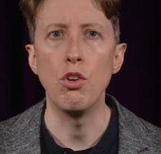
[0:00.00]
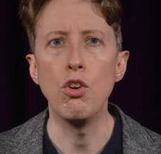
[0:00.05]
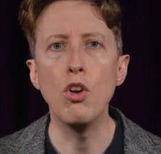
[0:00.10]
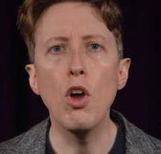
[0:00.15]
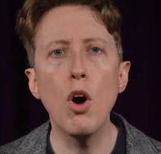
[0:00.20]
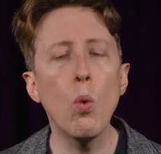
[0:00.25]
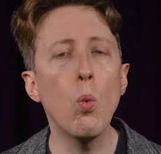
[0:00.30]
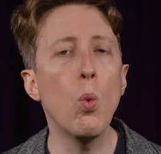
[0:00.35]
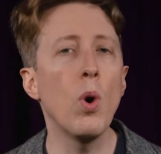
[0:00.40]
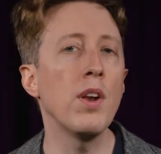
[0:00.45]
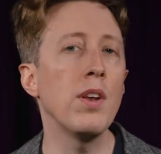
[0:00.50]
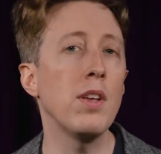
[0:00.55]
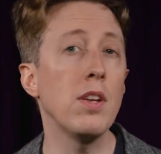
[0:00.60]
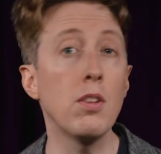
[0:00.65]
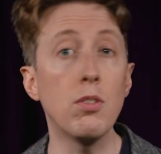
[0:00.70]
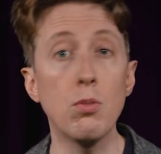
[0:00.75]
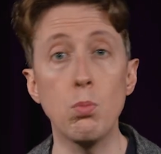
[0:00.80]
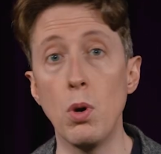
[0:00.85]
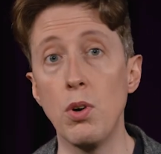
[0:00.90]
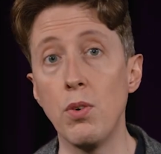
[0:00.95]
No one
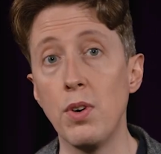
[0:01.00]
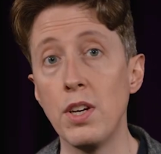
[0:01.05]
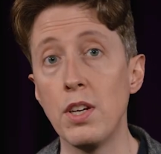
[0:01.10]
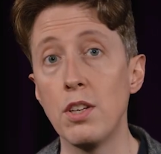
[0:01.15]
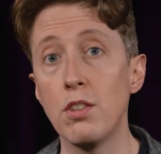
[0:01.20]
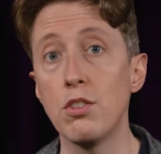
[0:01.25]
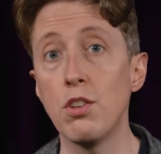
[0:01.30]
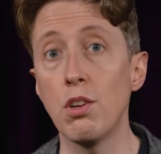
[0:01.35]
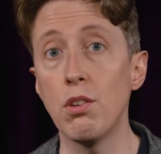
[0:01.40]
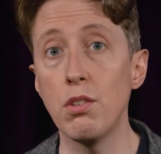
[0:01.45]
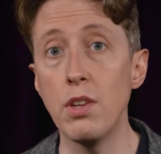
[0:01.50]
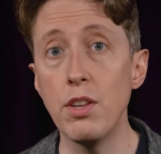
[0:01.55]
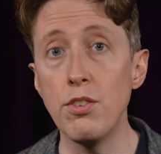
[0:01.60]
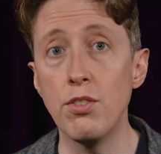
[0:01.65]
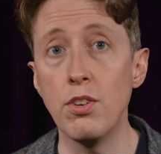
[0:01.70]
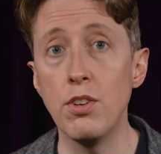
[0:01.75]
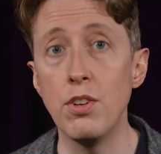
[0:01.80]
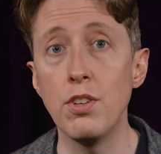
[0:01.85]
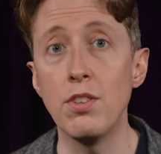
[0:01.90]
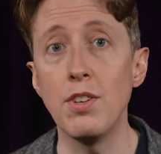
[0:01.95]
is willing to
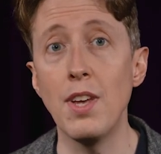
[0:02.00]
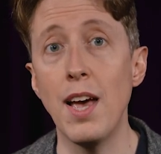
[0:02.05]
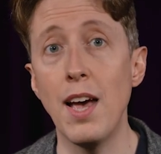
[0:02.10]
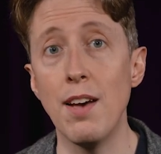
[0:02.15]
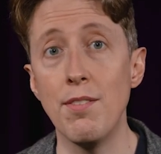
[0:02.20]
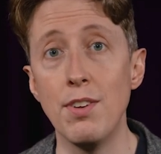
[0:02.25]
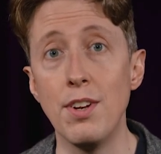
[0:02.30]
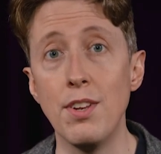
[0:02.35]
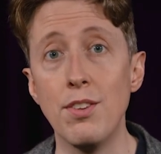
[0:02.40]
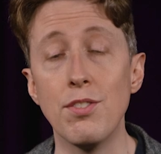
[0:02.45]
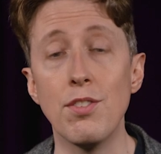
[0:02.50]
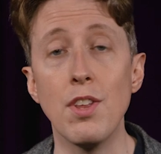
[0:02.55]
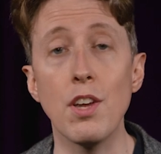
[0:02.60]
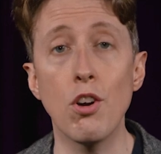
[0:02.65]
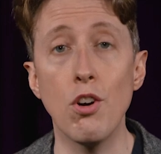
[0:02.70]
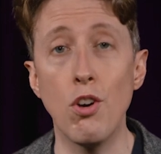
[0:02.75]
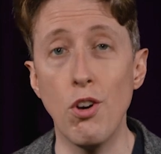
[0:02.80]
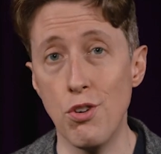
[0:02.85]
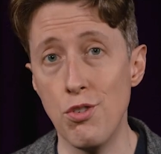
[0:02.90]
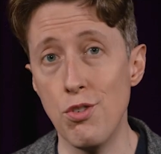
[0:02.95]
listen to evidence that
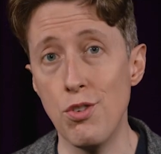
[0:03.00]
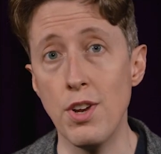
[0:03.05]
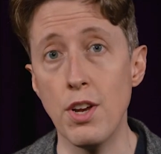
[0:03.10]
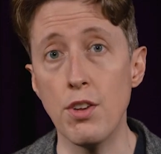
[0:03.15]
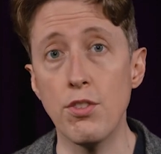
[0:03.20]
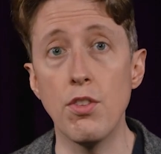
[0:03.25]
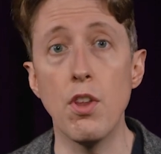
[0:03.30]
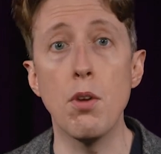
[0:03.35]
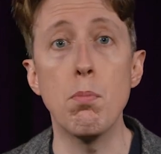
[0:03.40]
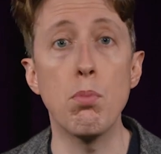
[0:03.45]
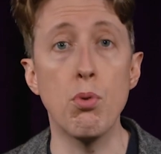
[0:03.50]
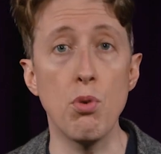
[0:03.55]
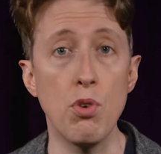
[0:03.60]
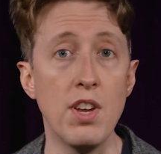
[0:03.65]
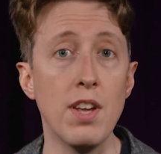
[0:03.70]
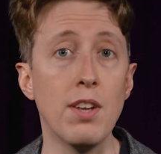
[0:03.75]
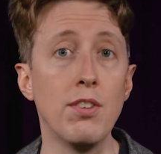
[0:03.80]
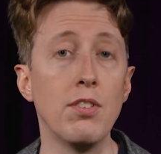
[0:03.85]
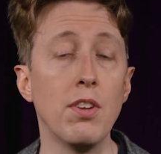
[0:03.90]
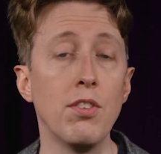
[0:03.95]
contradicts their
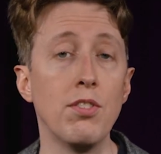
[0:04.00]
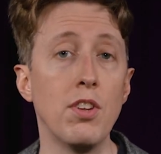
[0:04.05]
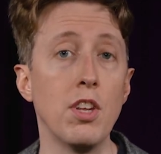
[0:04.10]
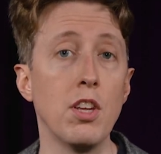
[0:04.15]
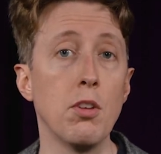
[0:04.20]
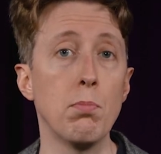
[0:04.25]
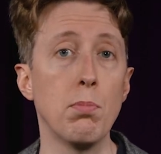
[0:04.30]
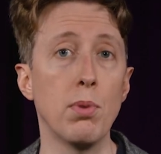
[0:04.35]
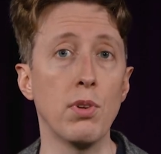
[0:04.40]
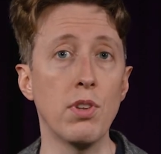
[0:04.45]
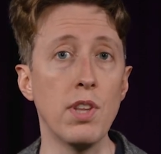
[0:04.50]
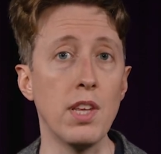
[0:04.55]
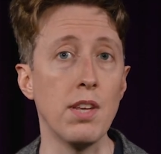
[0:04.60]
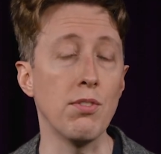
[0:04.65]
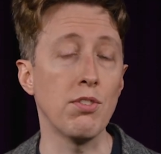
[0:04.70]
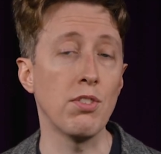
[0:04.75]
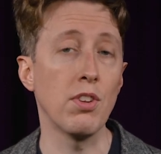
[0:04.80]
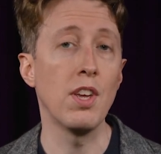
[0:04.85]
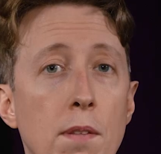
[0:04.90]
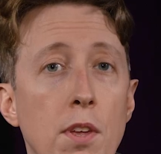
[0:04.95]
pre-existing
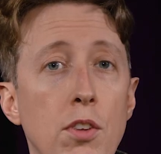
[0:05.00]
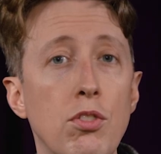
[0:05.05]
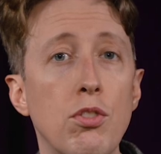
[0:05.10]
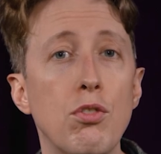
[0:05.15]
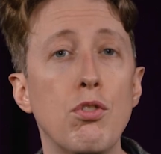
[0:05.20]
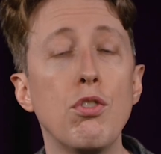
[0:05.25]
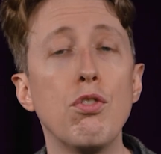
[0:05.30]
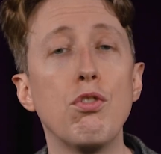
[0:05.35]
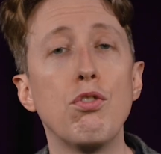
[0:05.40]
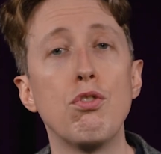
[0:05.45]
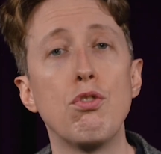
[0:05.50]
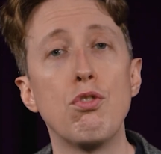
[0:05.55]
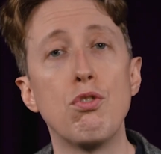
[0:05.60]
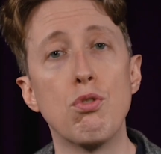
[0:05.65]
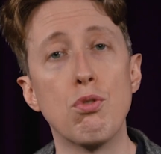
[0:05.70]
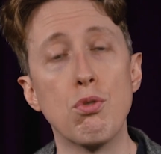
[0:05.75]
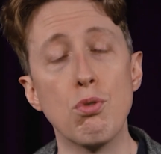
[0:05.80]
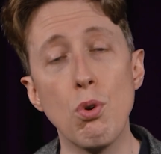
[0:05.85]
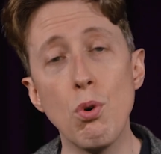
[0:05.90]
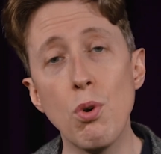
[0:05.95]
beliefs. This
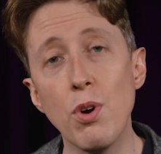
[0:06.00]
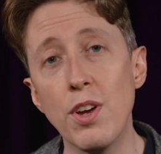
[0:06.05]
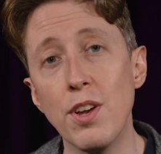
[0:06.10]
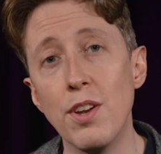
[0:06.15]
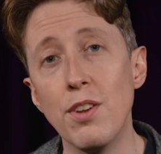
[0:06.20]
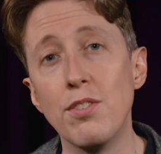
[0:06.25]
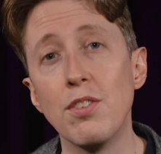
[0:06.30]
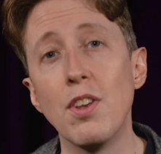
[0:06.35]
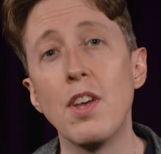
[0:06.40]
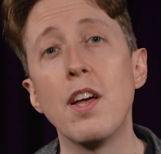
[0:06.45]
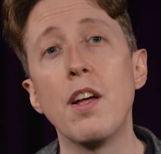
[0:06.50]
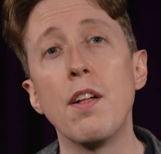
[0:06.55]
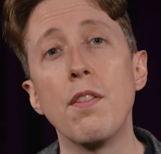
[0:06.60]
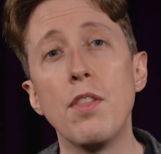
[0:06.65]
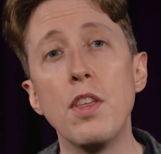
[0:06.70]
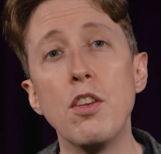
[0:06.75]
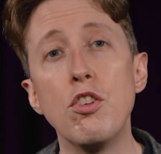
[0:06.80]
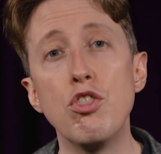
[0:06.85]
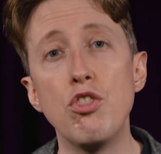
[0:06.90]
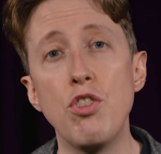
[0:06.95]
destroys
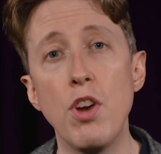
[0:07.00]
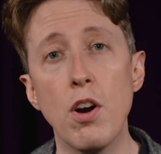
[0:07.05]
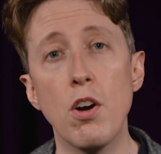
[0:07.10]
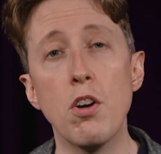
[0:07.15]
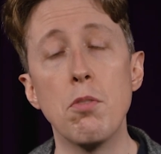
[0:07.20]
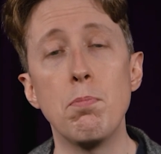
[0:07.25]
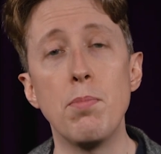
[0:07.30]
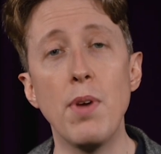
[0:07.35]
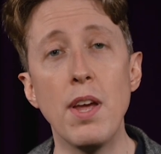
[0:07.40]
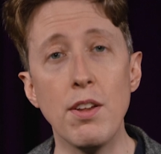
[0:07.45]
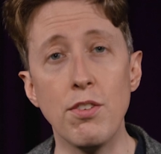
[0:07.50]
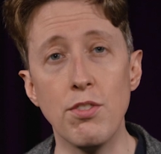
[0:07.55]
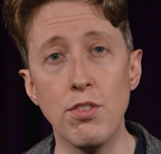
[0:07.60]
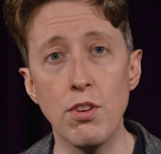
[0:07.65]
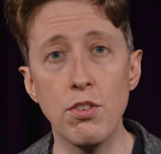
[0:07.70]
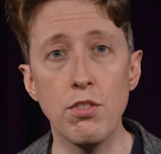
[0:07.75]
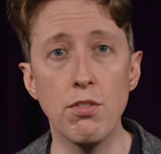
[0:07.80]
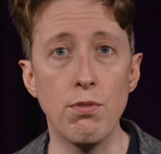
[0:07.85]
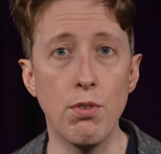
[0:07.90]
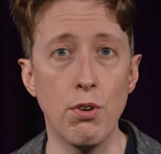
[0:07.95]
the shared
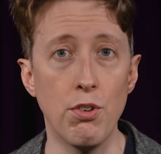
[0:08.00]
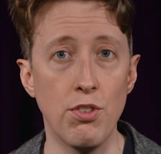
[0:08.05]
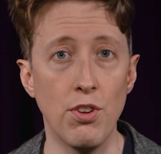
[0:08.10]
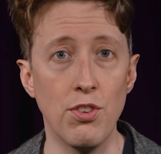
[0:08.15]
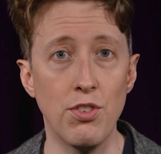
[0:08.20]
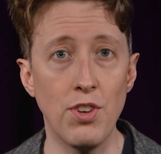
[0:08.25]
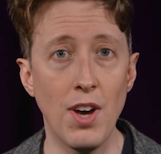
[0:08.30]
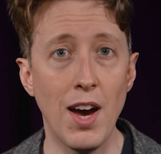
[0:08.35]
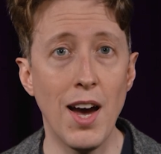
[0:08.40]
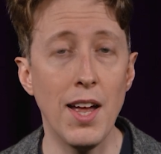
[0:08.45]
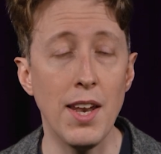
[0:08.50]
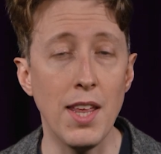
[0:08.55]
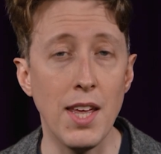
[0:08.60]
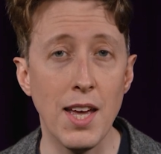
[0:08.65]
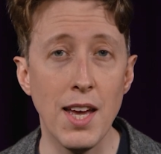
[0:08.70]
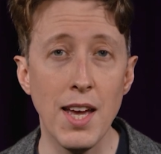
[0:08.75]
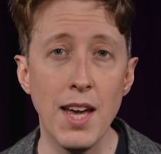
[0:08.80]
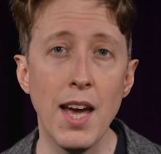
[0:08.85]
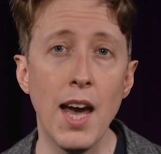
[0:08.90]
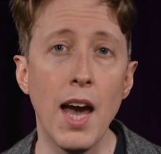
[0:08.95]
basis for society,
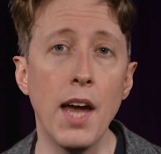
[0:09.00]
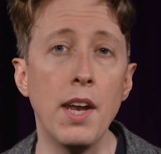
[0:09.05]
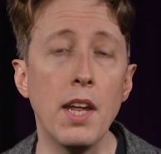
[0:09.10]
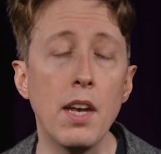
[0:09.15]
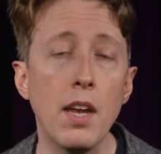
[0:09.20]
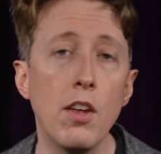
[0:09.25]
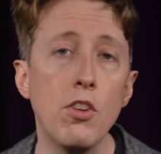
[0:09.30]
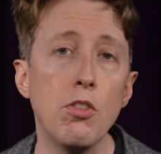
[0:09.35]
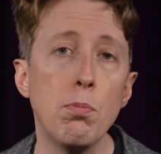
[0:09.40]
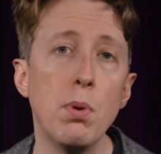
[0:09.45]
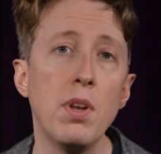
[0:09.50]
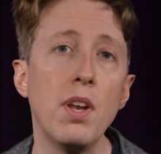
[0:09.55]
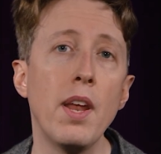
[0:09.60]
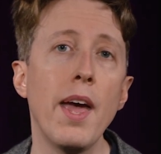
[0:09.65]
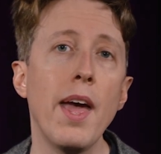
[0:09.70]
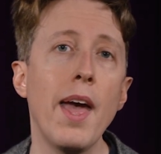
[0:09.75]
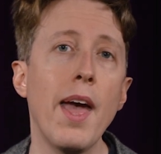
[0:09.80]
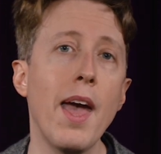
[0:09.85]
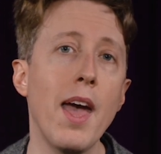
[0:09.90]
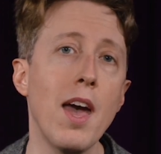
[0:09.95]
and it has been
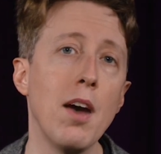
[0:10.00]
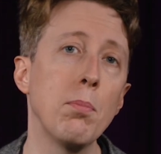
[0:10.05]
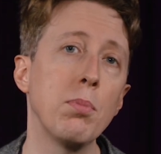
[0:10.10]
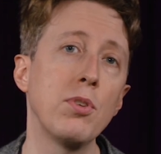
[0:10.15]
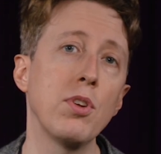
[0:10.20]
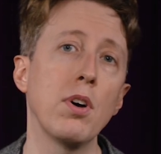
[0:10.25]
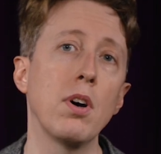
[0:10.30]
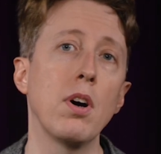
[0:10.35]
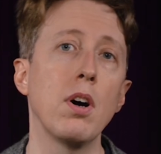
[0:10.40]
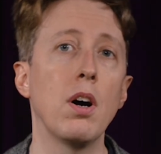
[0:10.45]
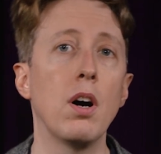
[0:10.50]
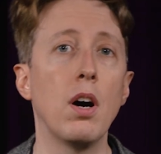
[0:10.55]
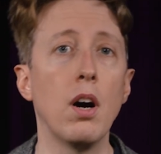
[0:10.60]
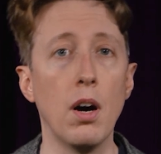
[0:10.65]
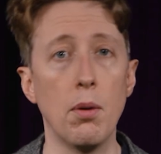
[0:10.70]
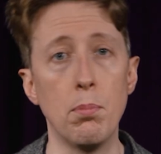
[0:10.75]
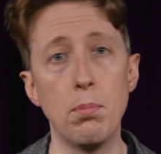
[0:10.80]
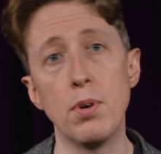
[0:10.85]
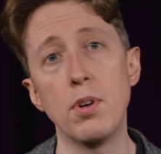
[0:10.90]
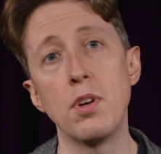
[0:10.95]
amped
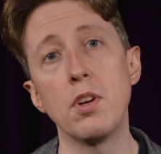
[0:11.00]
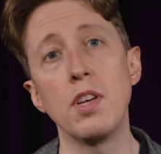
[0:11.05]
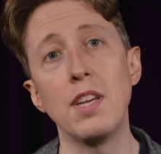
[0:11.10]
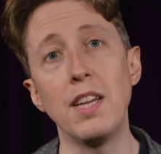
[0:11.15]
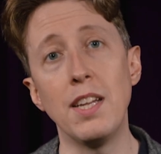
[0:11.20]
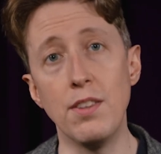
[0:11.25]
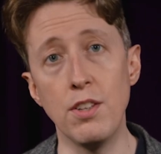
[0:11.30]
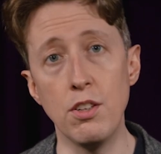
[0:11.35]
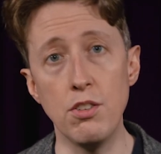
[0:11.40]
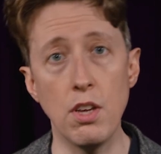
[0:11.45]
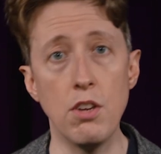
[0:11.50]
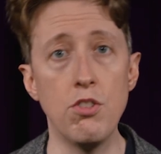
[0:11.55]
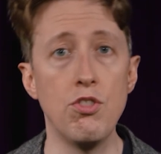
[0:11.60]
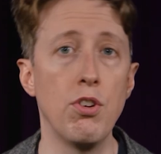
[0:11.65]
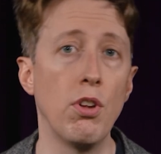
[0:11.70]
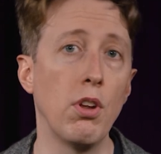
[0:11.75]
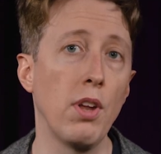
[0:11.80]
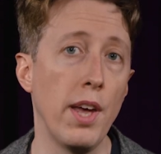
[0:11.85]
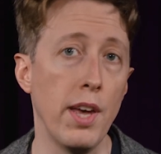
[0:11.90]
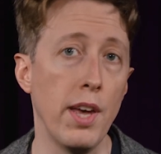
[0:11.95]
up in the digital